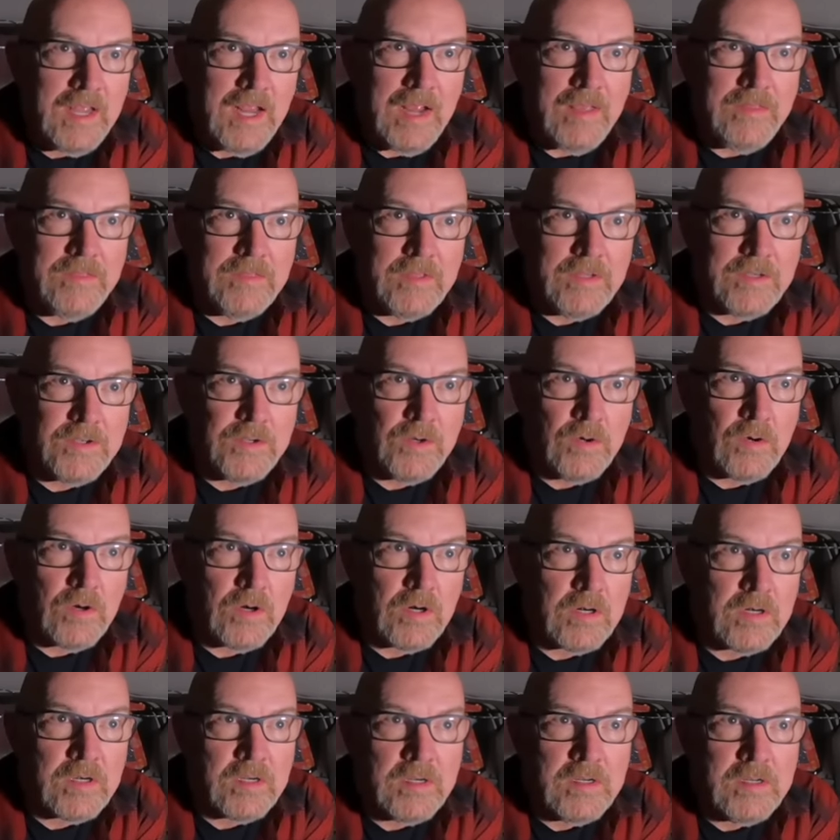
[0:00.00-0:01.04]
in the
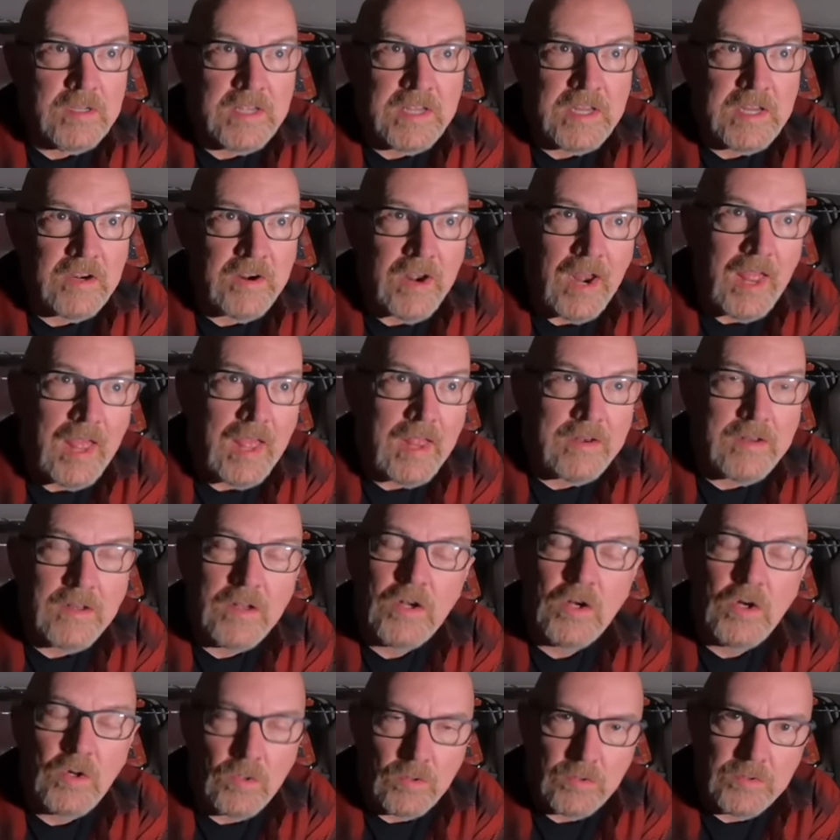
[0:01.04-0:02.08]
door here at
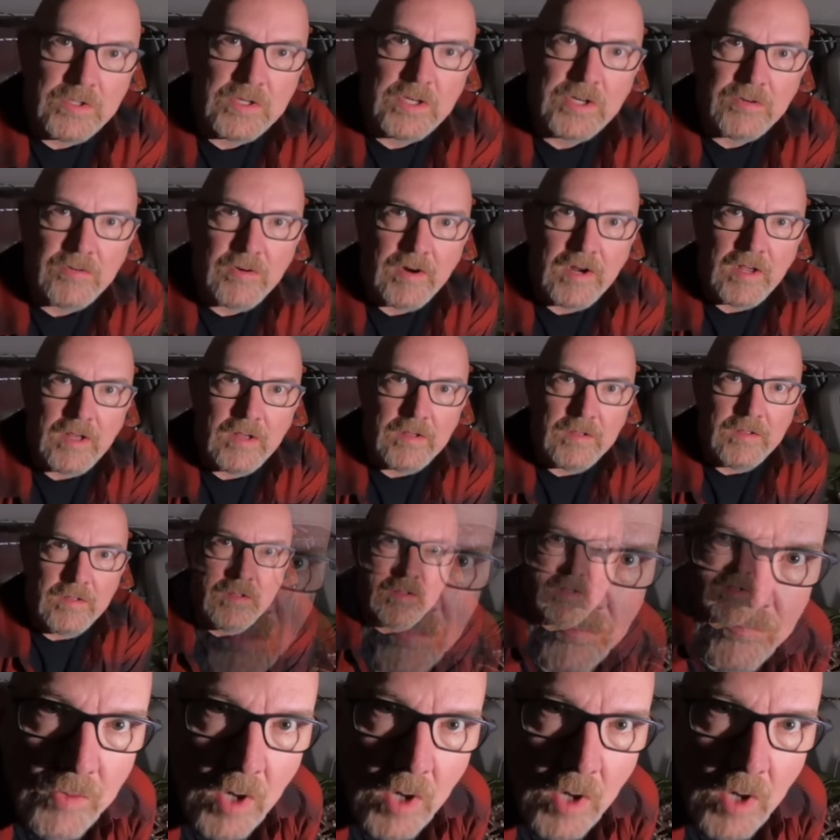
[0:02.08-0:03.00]
Golden Corral,